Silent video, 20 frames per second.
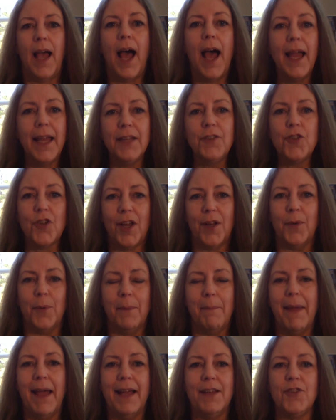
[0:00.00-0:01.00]
I try to
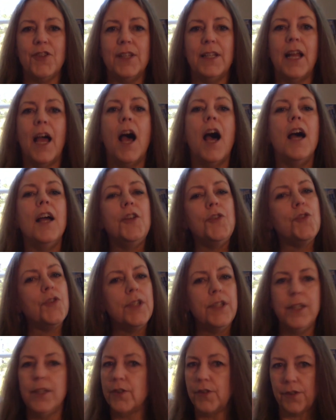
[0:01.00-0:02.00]
imagine a
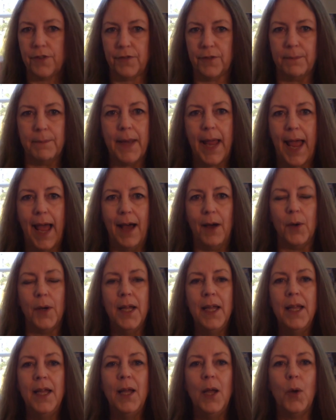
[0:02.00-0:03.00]
hundred years from now
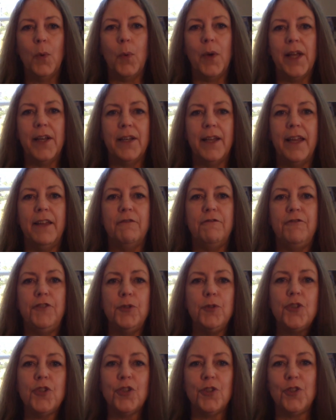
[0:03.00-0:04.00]
when a
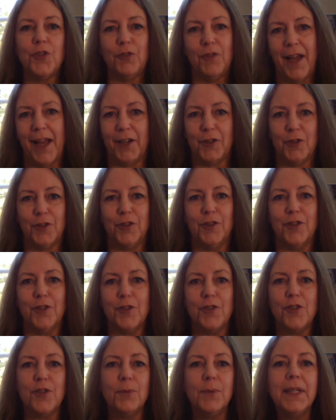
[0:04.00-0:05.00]
future director
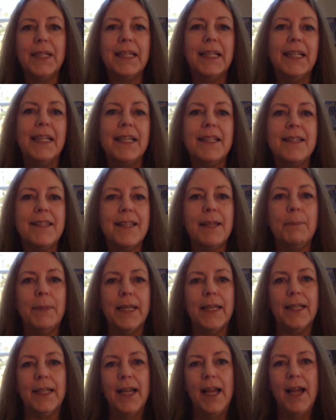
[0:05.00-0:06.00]
is doing an
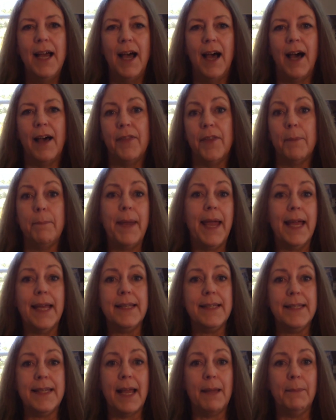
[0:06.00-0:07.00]
exhibit on the
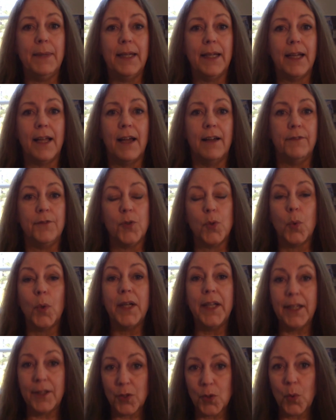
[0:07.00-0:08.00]
pandemic of
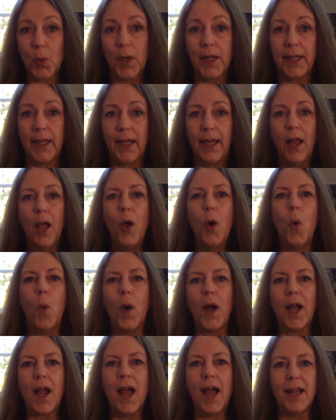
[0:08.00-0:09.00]
twenty twenty,
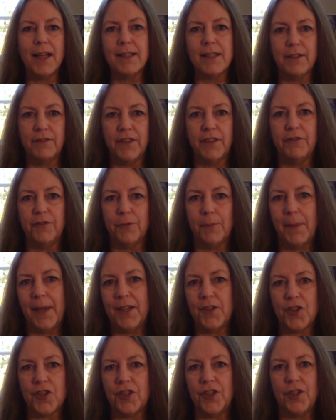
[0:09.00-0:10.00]
what kinds of
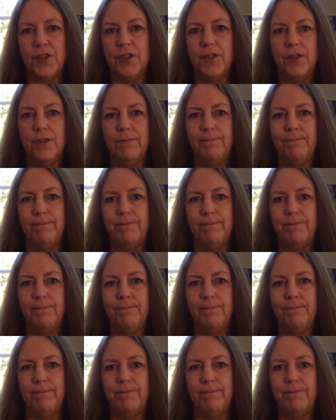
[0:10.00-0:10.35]
information